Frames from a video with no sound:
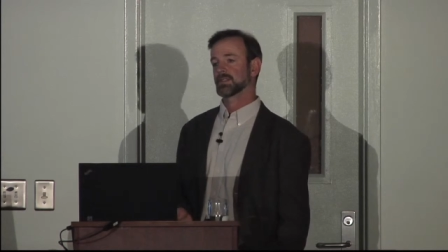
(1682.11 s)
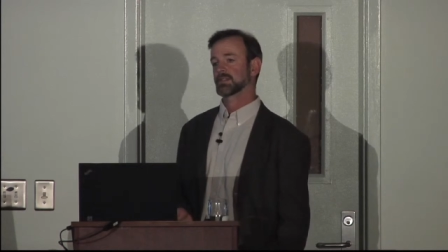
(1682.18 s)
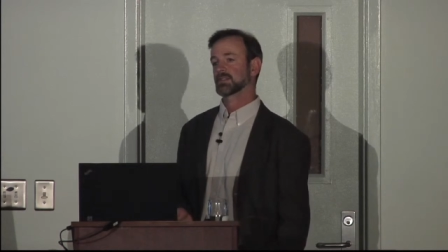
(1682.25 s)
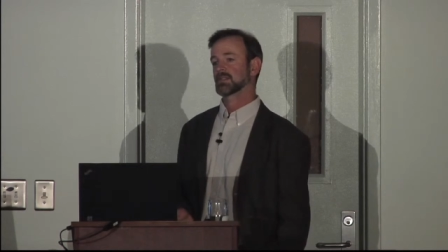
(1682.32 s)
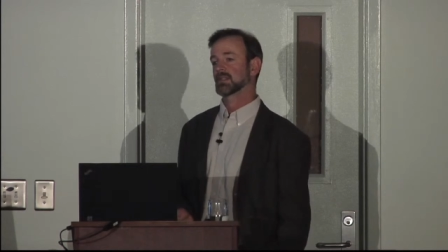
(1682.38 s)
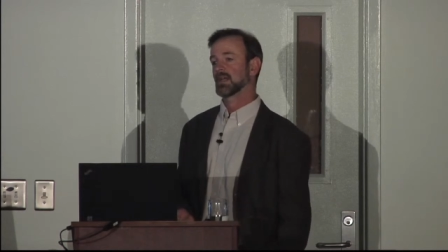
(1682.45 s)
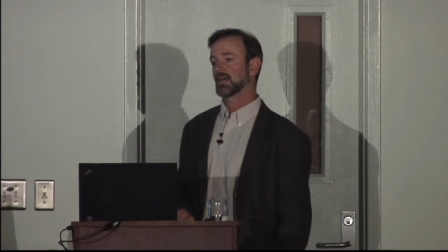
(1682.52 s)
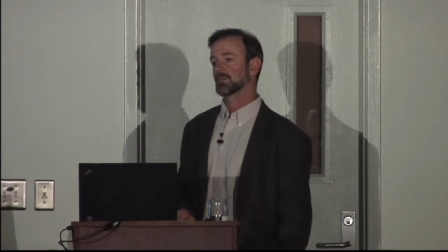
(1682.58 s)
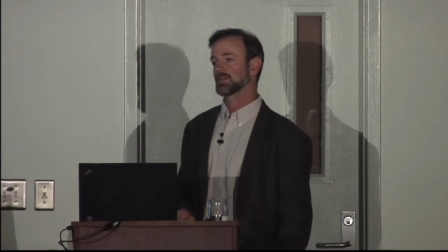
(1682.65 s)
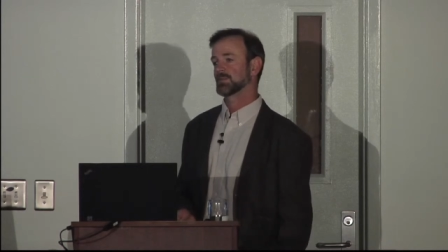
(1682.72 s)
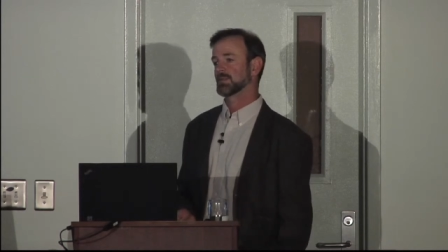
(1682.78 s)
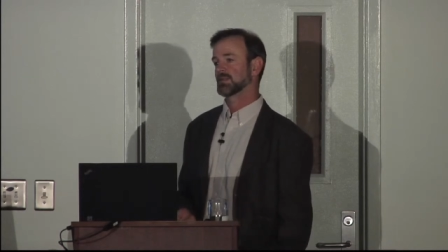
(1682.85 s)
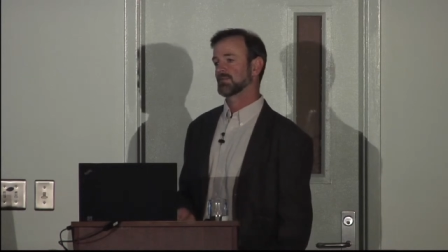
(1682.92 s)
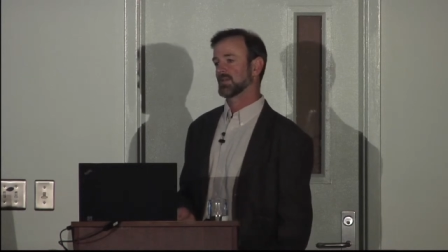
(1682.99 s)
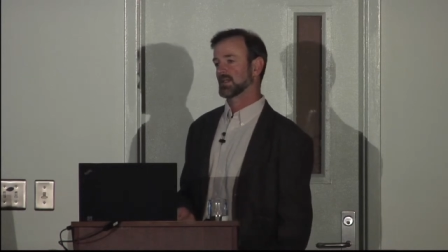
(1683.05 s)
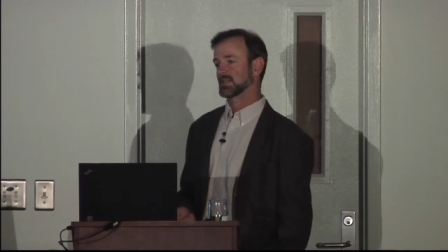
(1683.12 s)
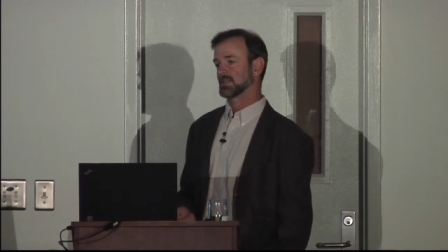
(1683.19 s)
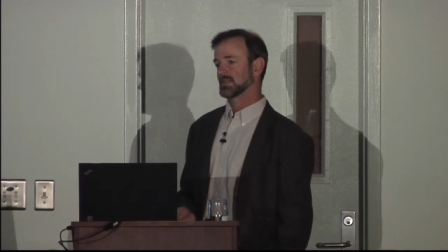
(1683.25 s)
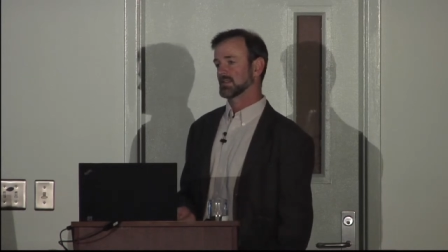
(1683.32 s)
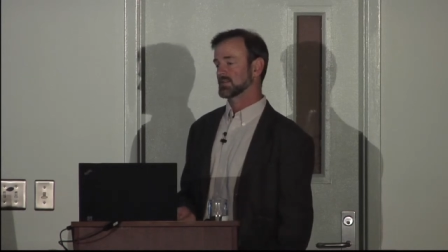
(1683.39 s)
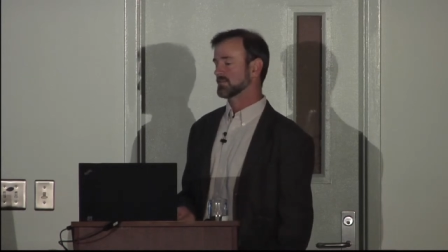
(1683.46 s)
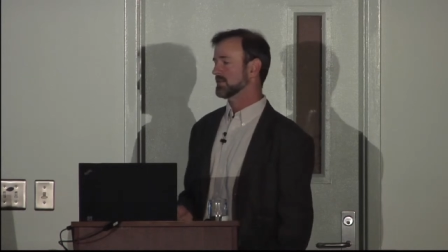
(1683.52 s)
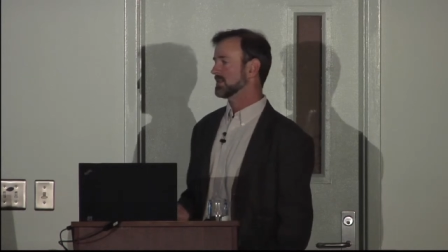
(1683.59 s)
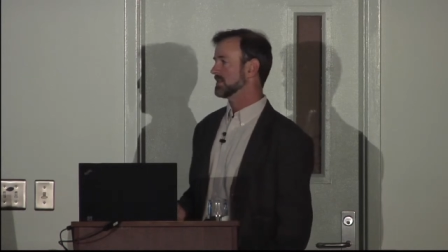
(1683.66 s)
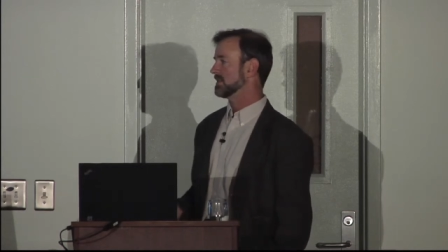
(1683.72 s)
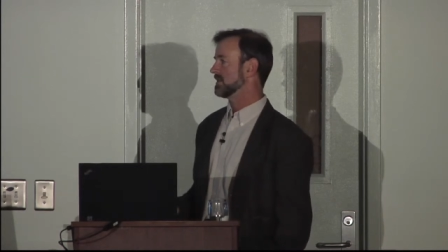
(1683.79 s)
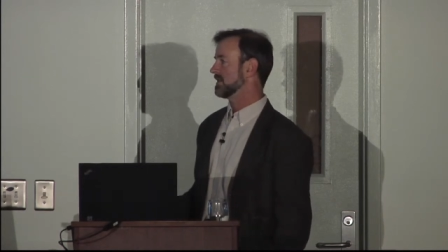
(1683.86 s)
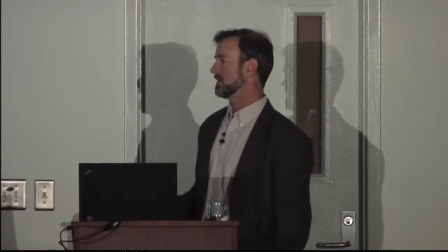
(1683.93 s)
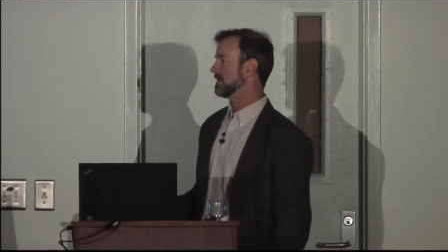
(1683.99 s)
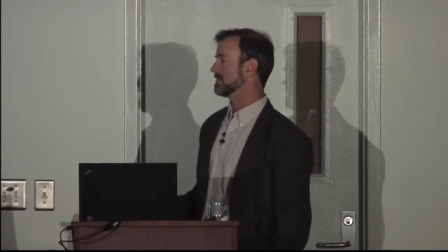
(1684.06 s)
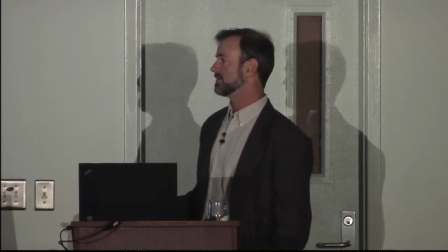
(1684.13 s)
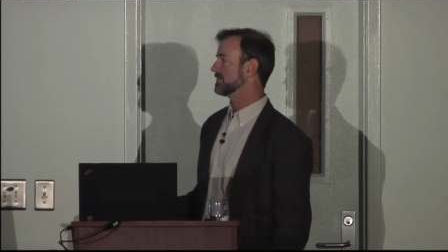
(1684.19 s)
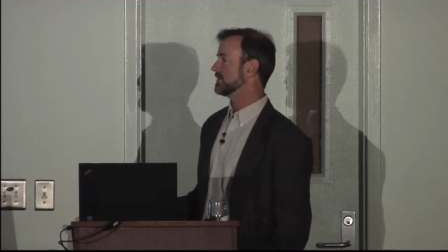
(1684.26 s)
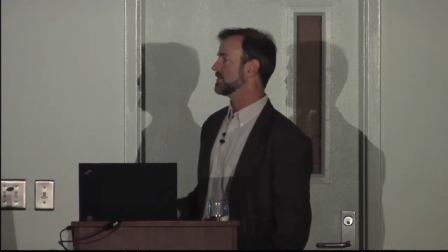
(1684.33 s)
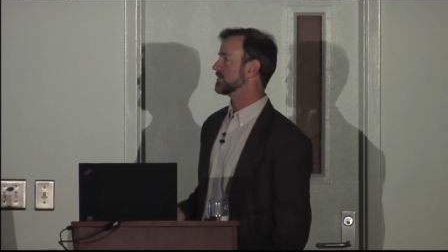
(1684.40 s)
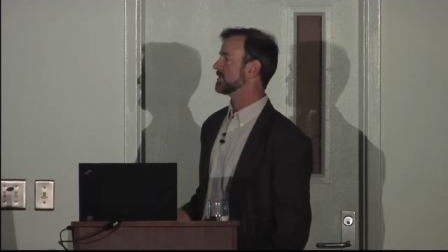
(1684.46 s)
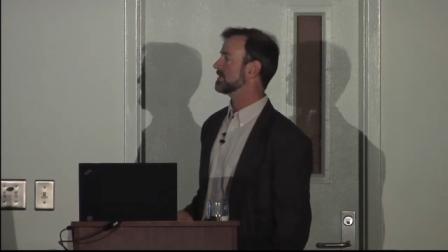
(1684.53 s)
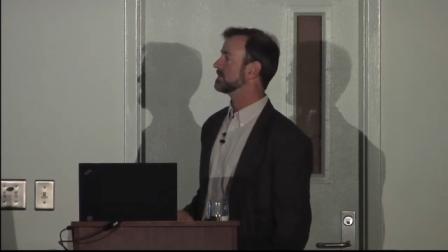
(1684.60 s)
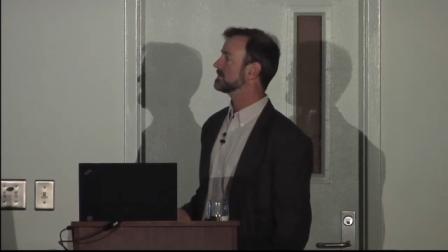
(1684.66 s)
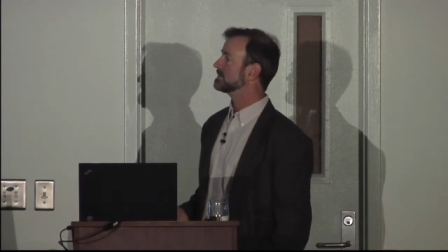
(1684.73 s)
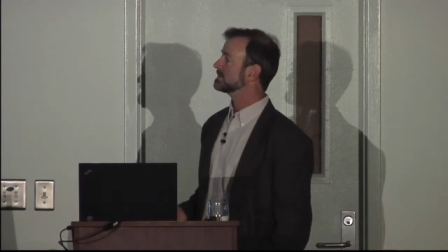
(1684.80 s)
that's liable to be affecting this region in the near future.